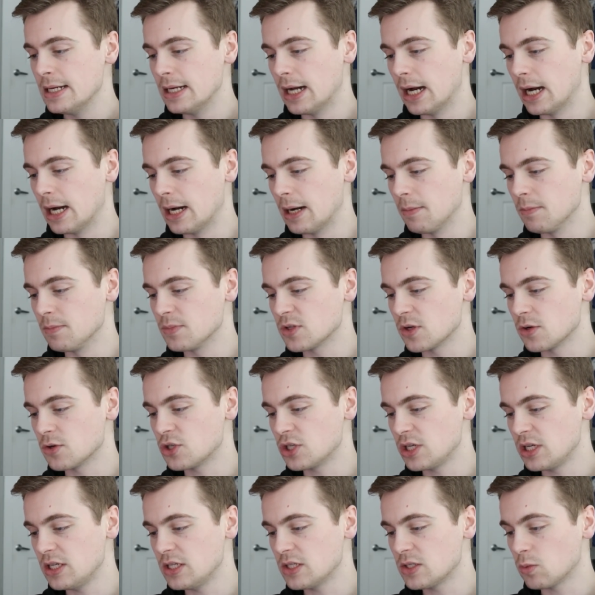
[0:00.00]

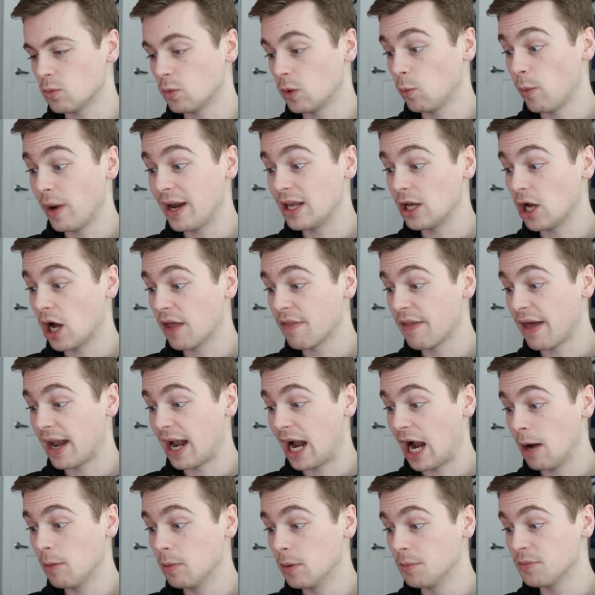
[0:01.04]
We're waiting on that
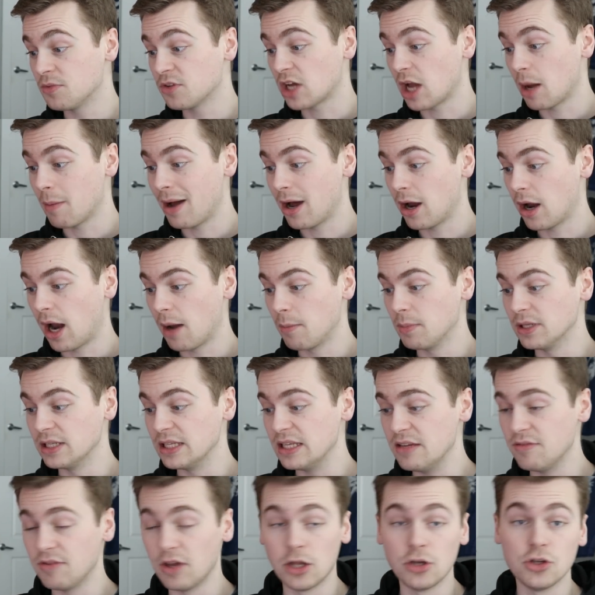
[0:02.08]
album to come out, I
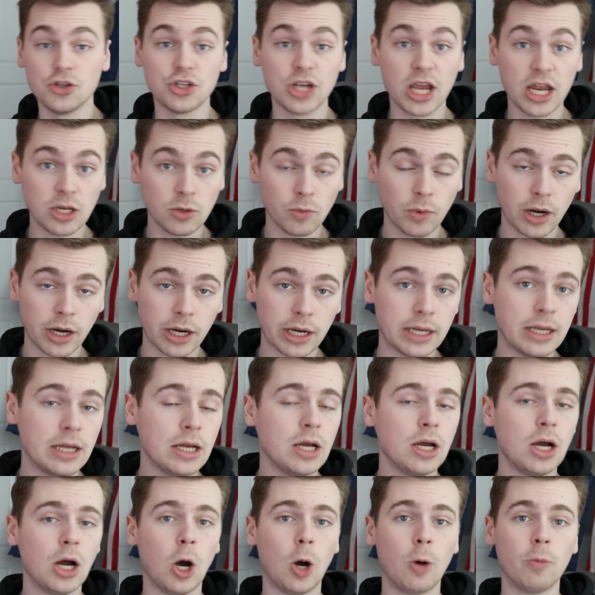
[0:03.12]
believe, in January.
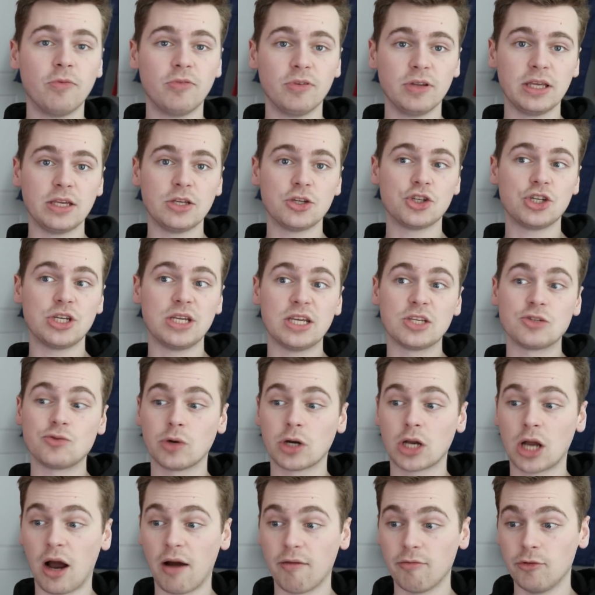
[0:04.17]
Hopefully she is
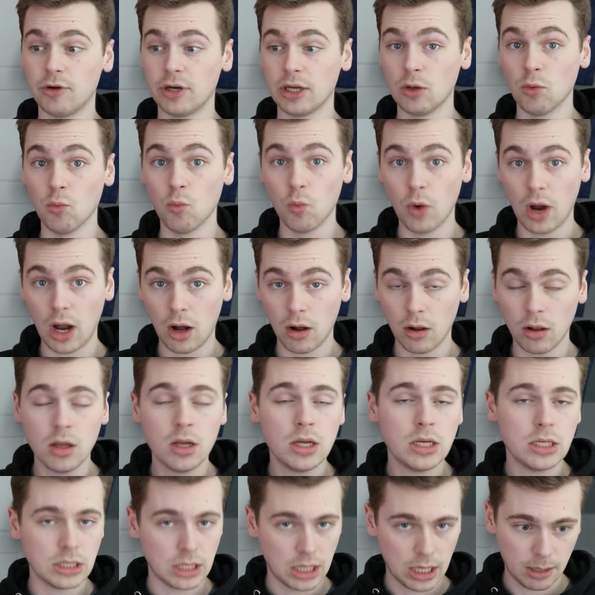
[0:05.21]
recovering well
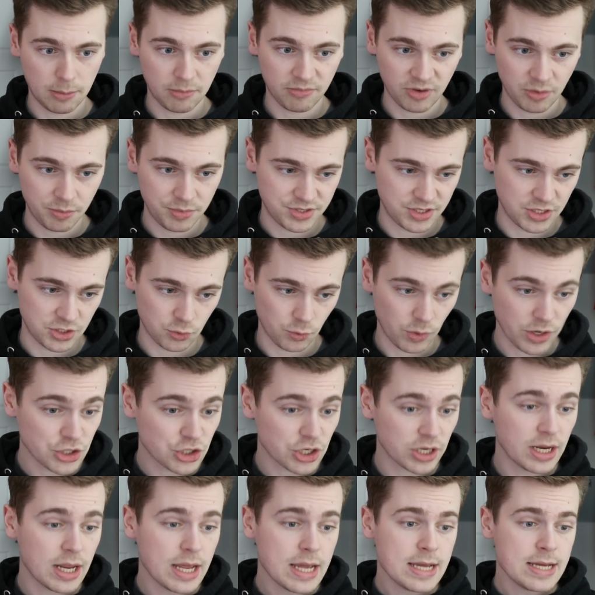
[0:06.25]
from the
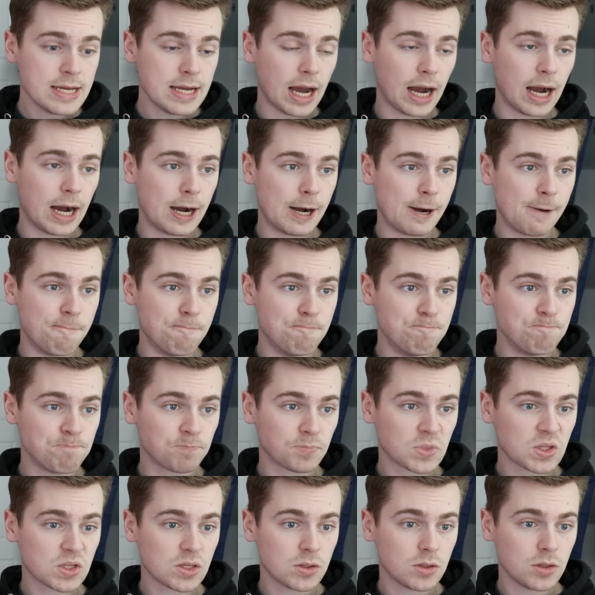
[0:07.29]
situation.
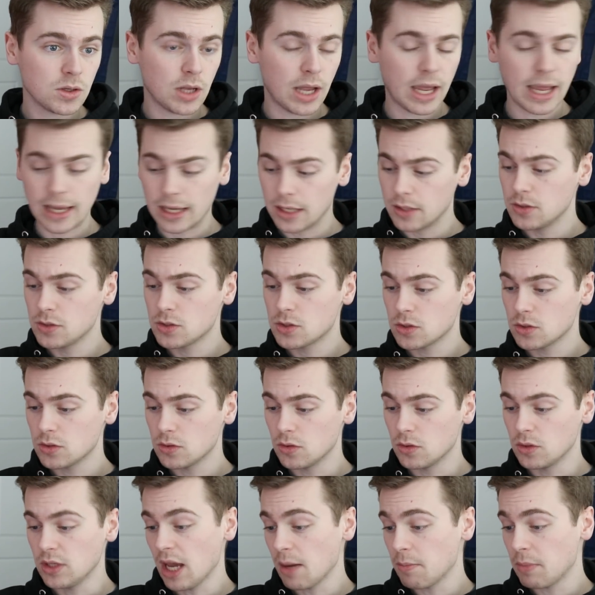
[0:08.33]
I
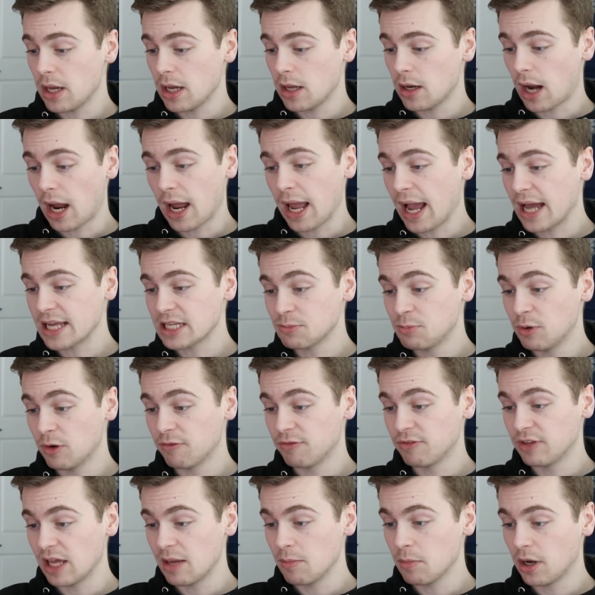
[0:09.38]
had to
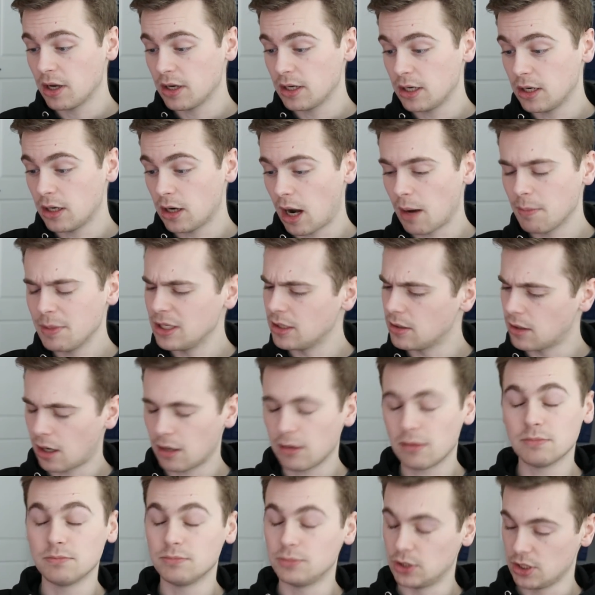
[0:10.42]
put Flame on here. I mean, I
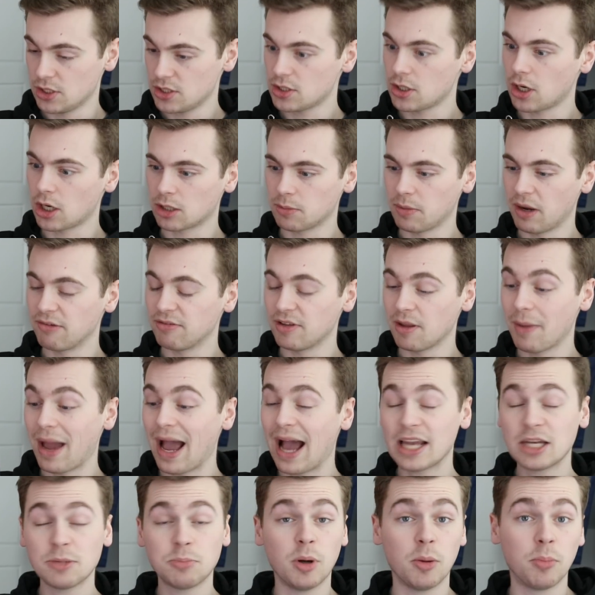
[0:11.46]
just talked about Flame.
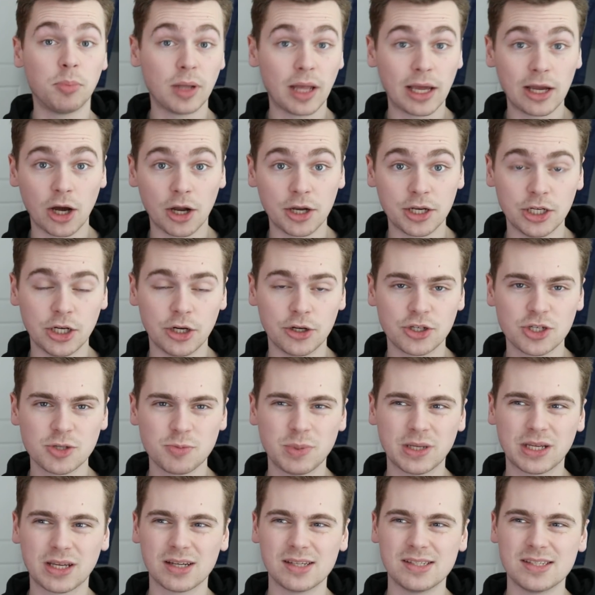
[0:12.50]
Had to put Play on here just
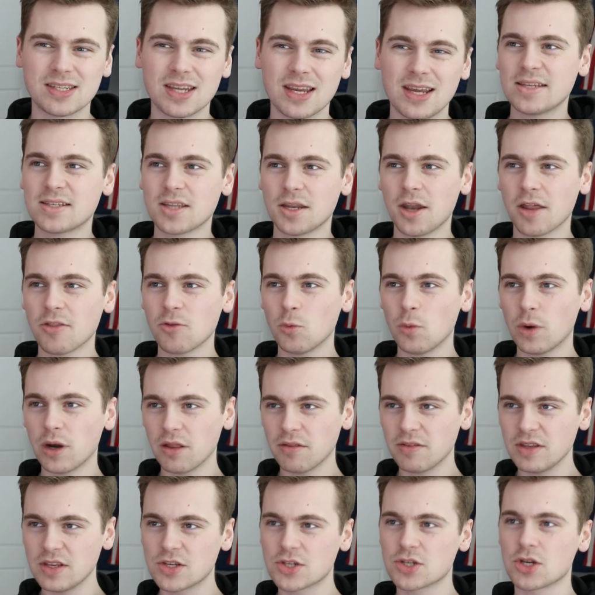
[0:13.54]
because it's another one
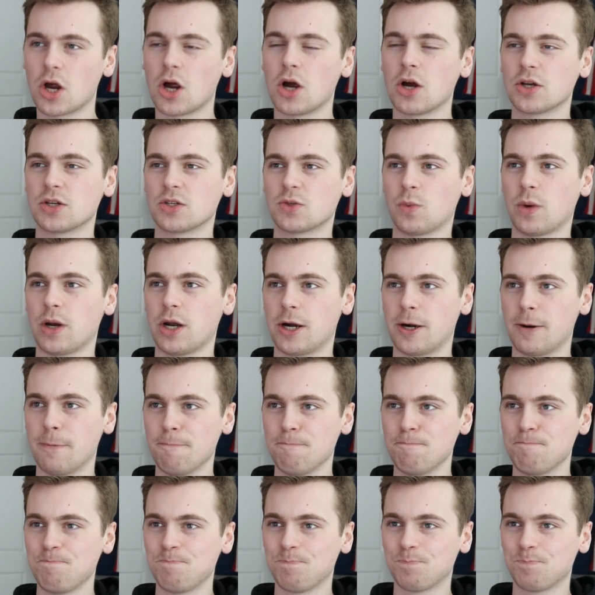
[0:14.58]
of these songs where